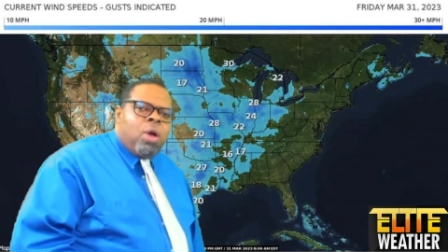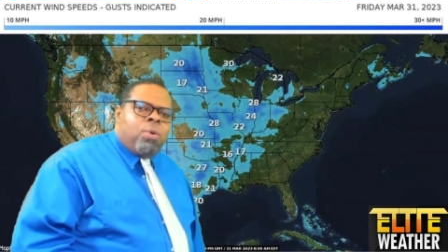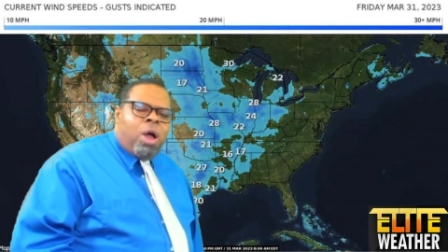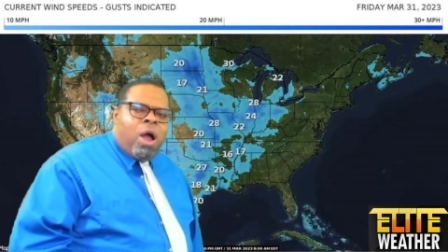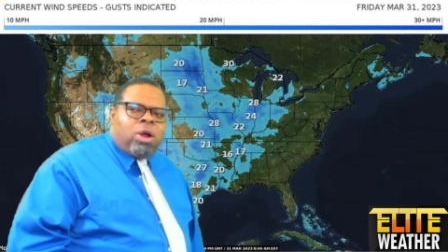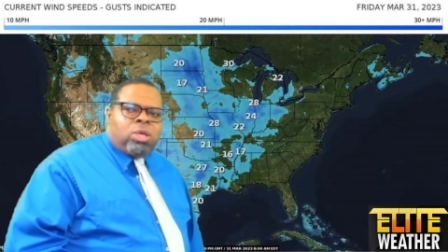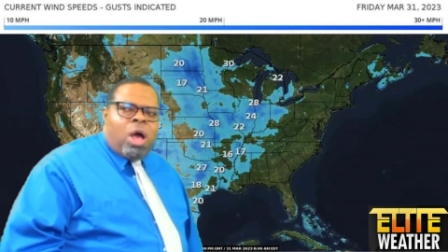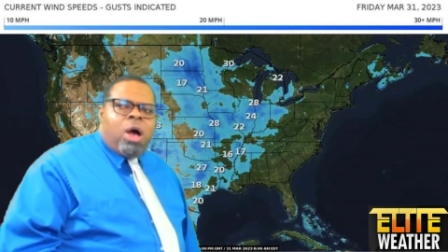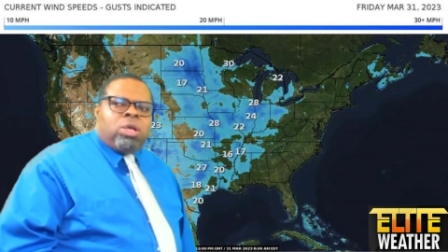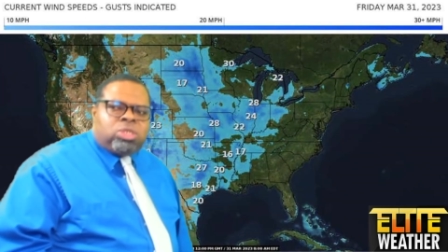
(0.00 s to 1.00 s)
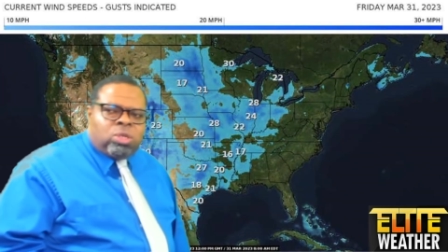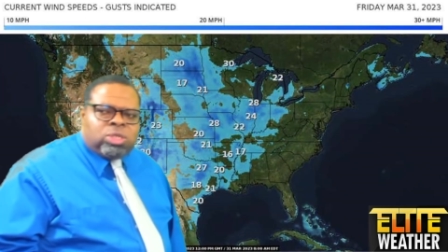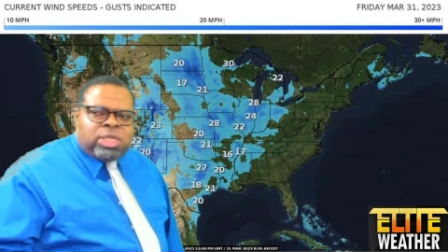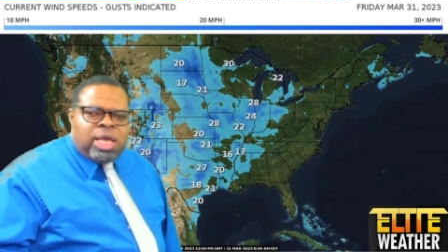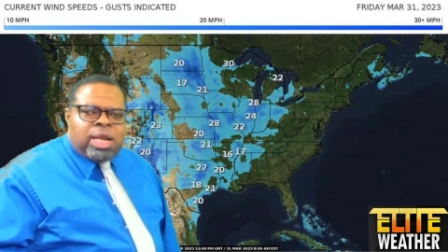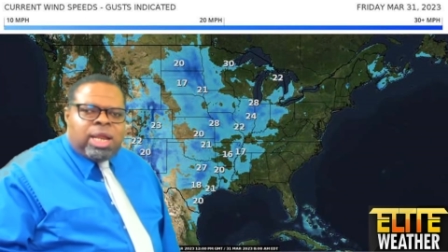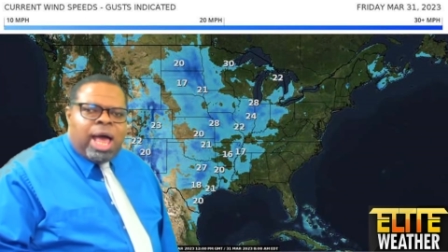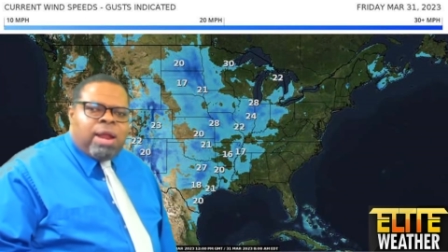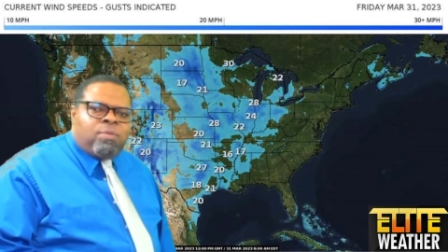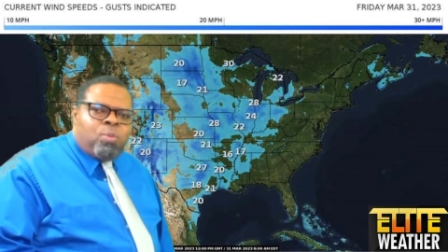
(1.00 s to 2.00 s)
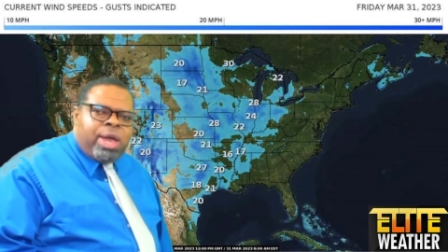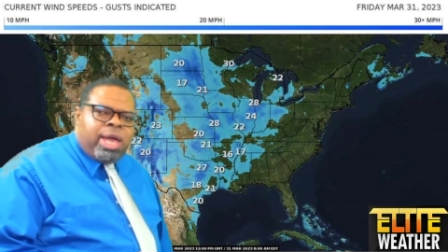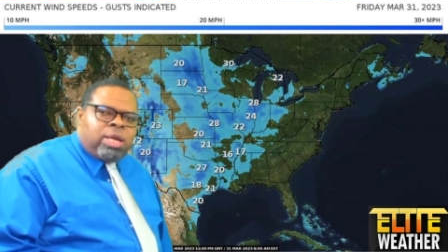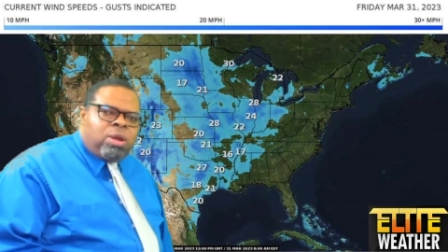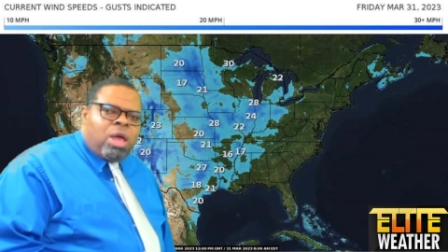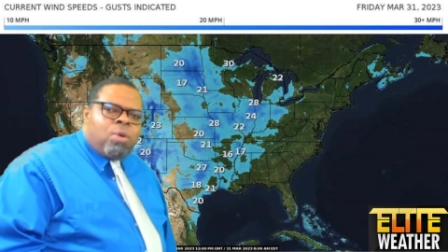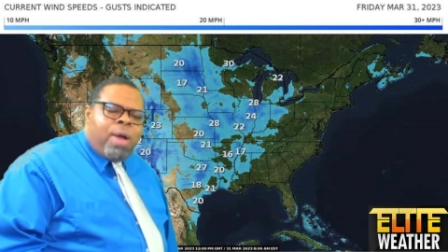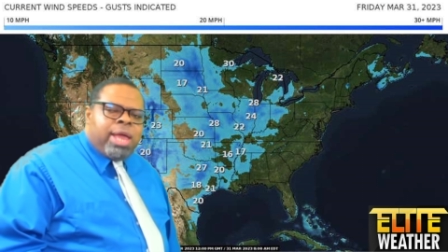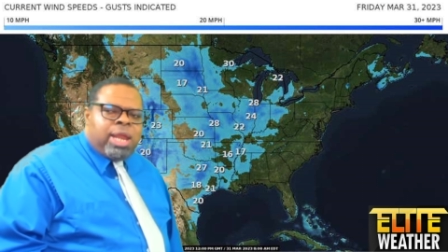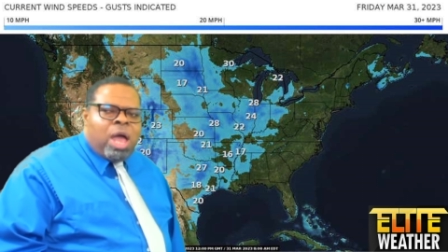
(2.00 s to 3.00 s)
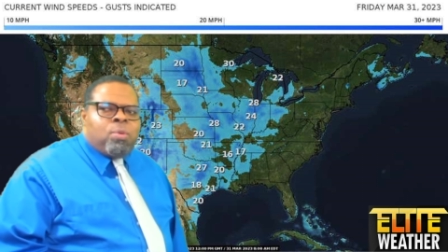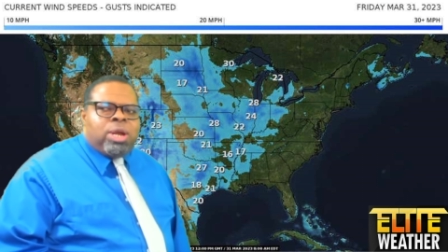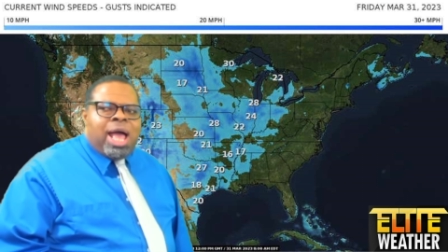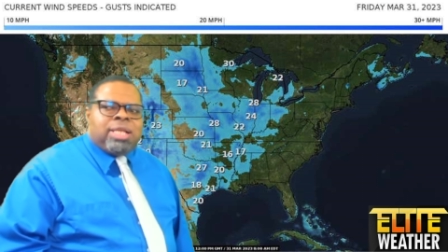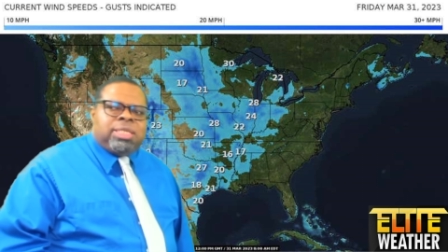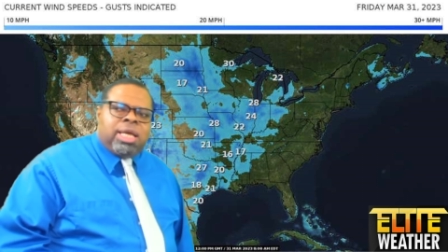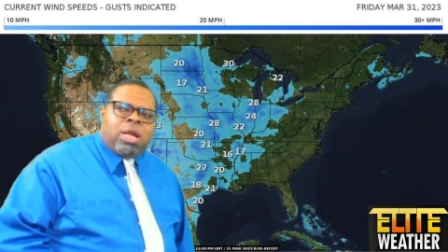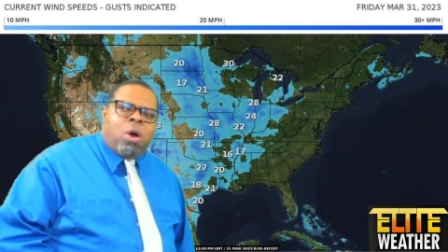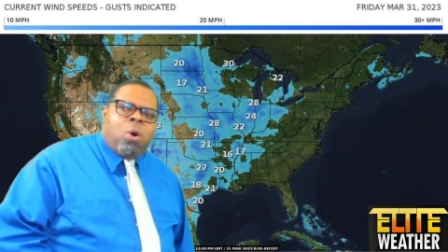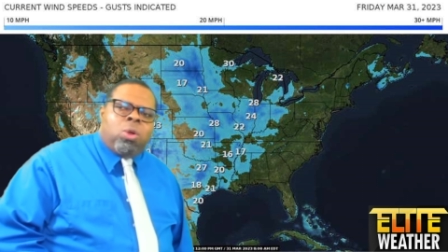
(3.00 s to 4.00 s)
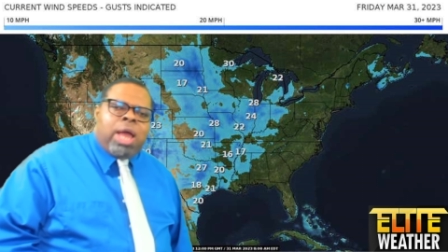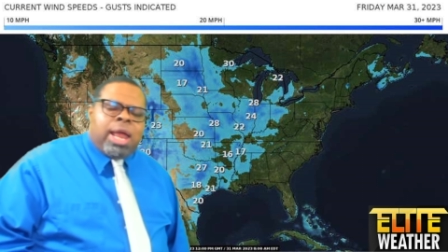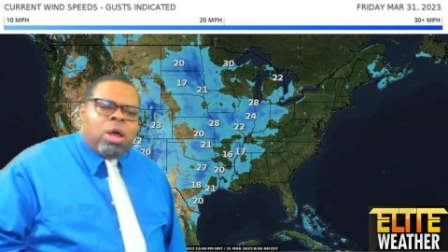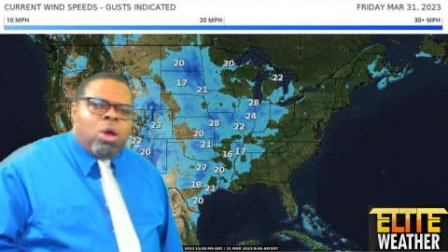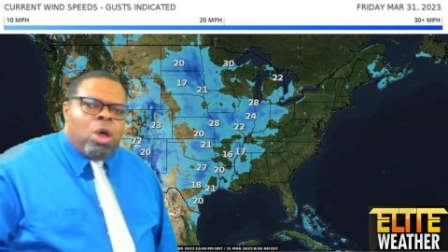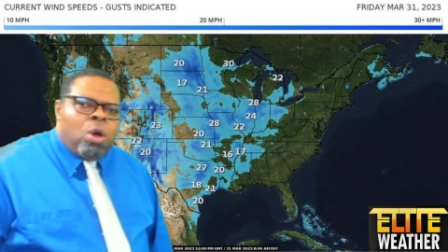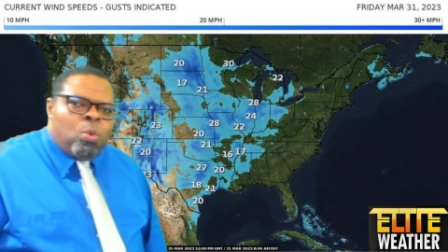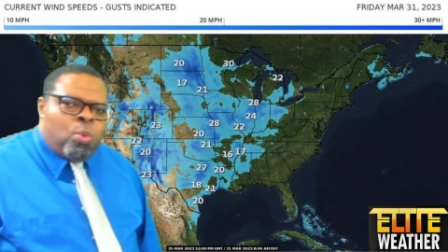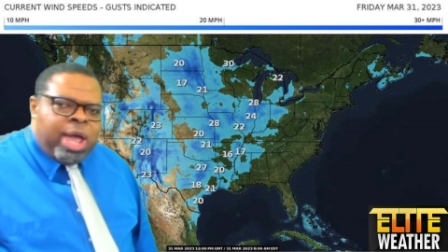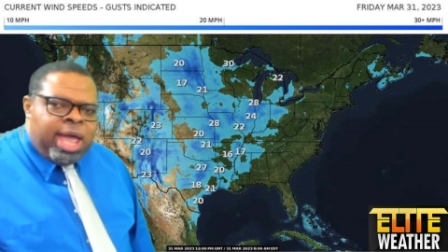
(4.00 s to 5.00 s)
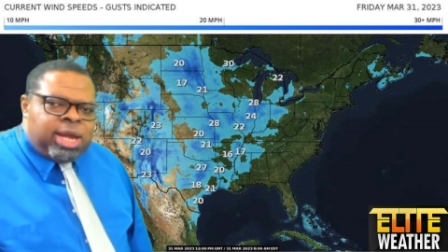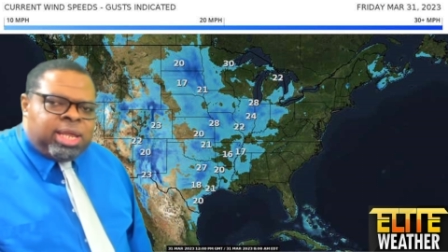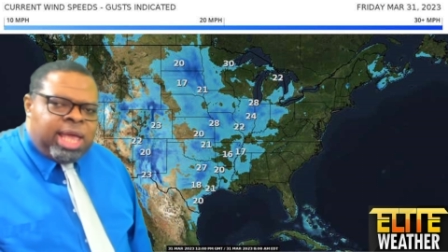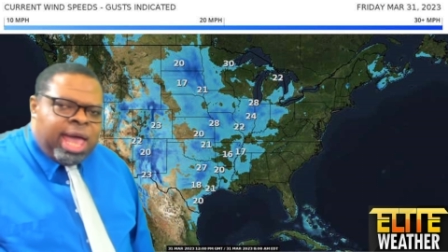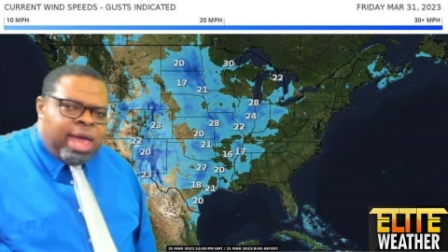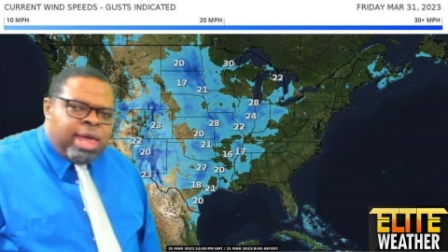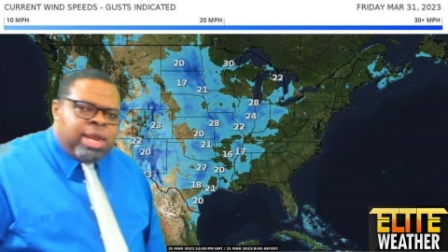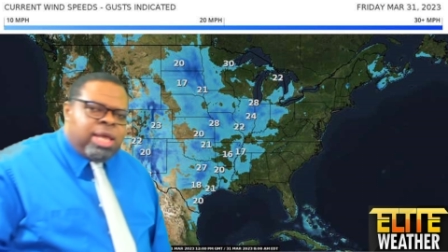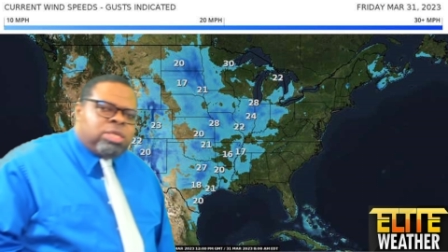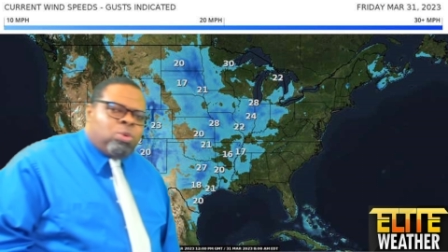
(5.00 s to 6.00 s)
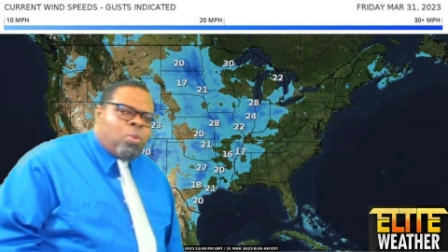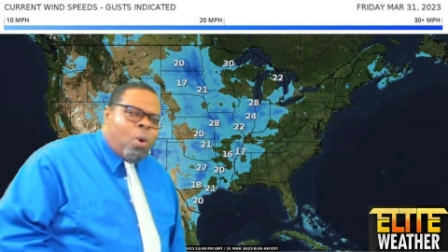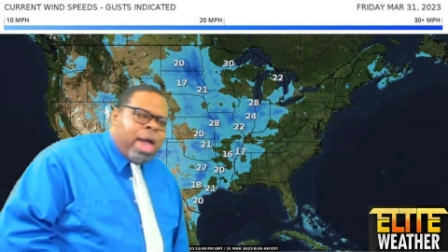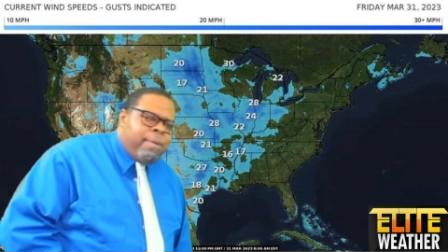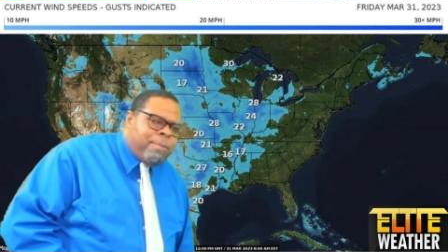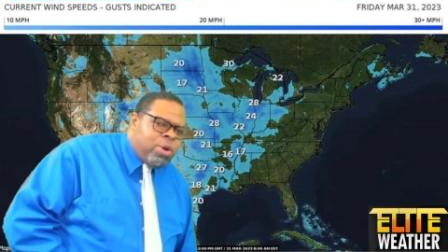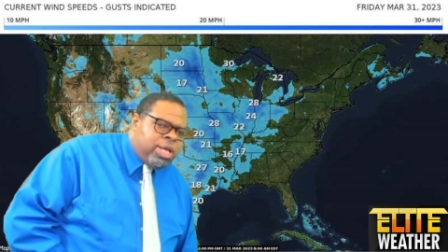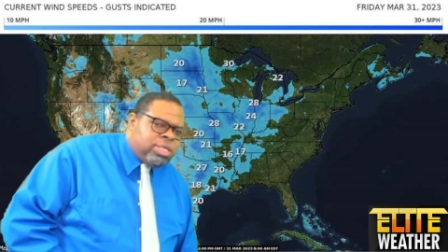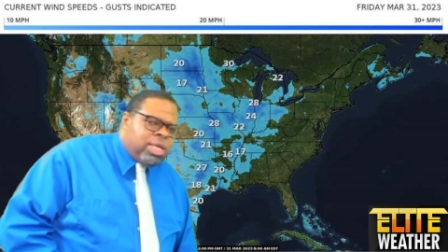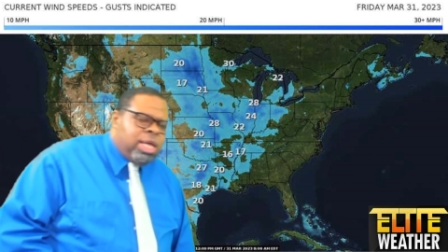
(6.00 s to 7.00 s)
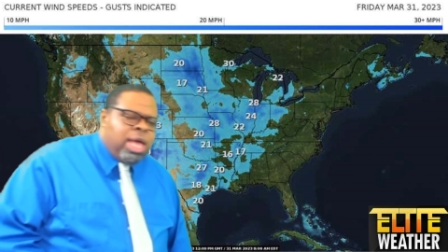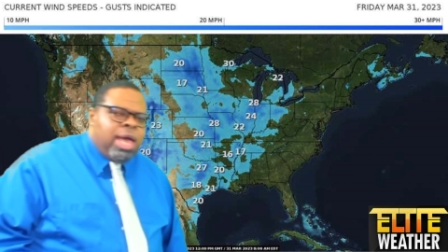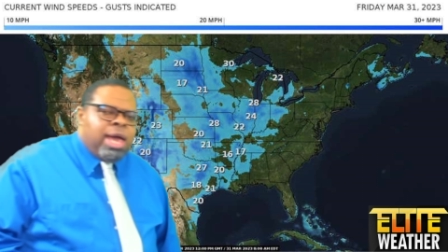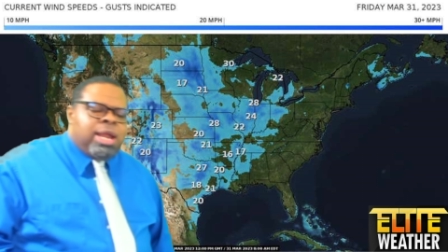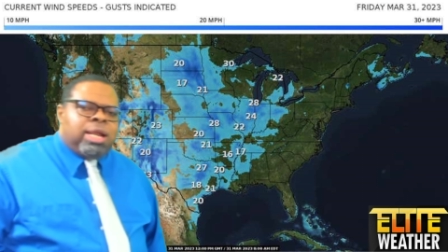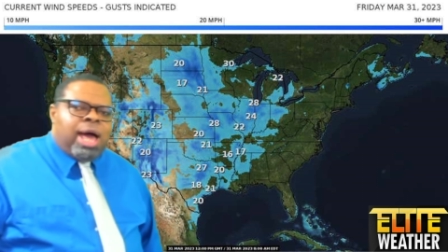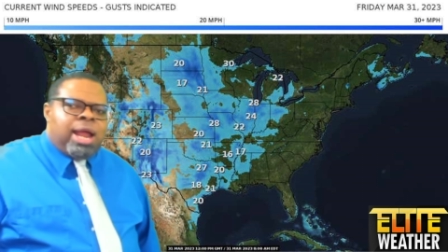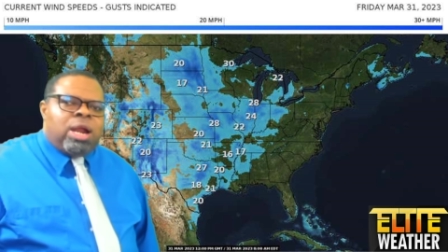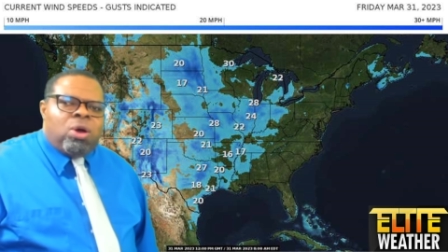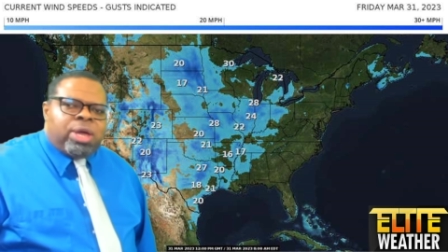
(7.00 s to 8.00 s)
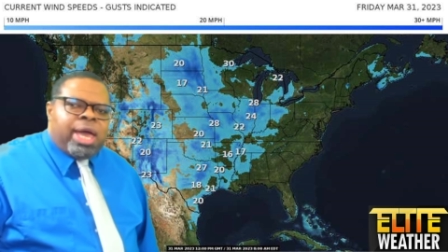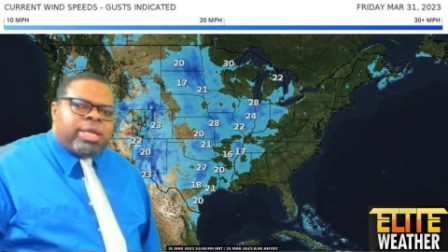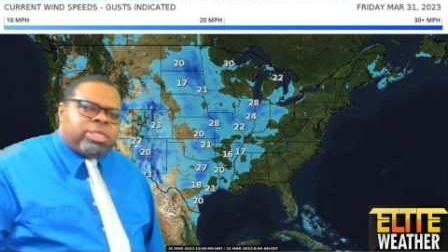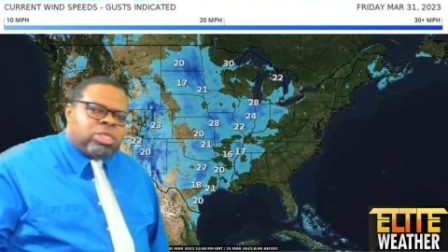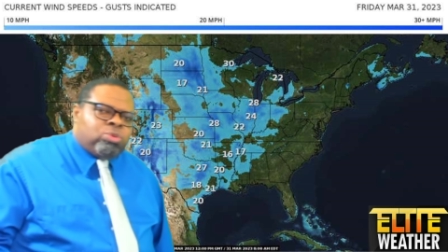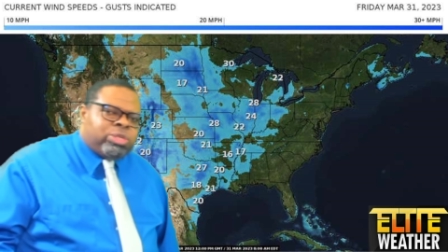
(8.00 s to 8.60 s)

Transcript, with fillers: We are also seeing a lot of wind right now. We're not seeing a whole lot of wind yet. It is quite breezy in a lot of locations.